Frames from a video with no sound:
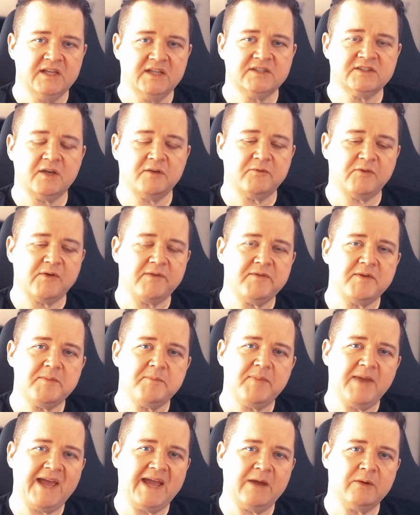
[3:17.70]
So for every
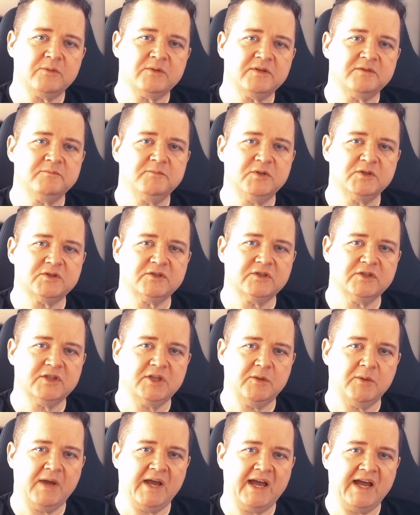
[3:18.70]
pound of muscle
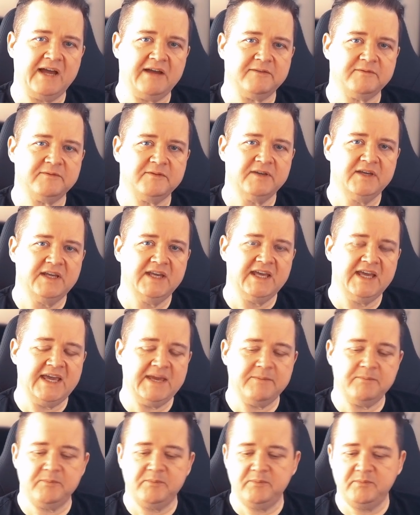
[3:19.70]
you have,
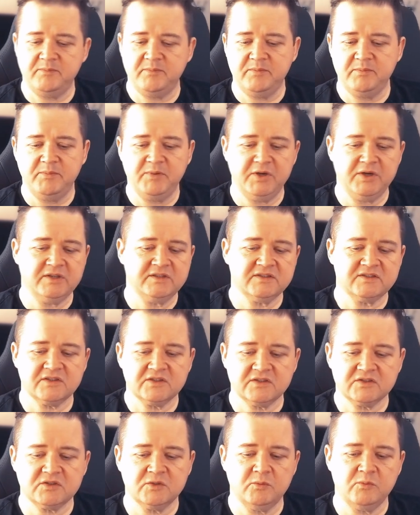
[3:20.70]
it
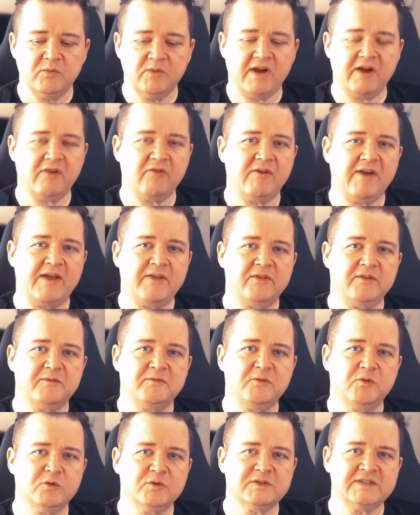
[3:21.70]
burns somewhere around the
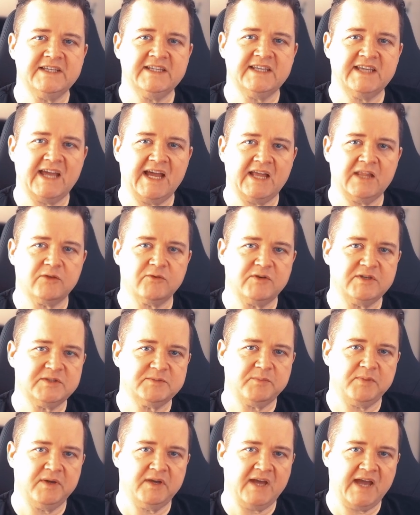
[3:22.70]
14
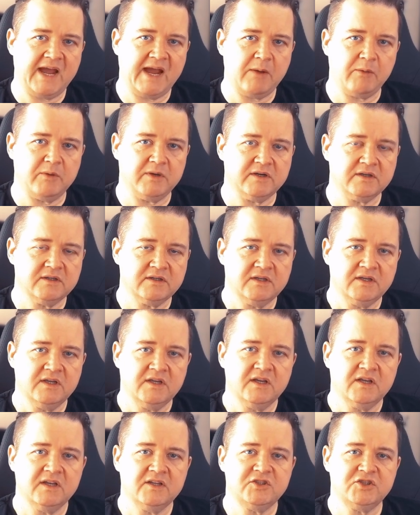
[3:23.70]
calories per hour
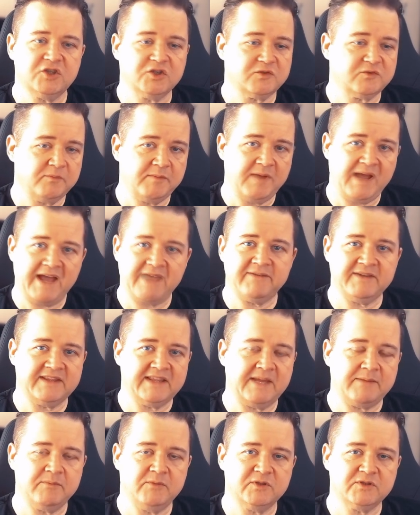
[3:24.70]
just from
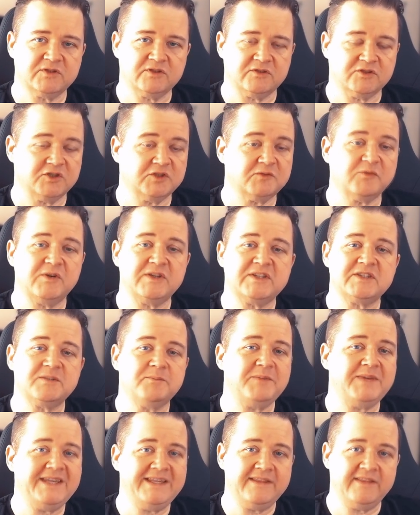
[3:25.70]
having that muscle, just for it to
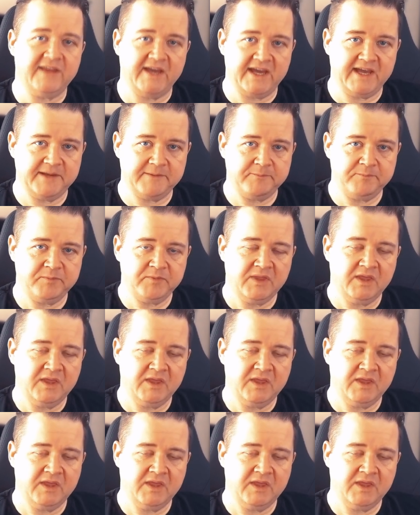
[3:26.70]
be there.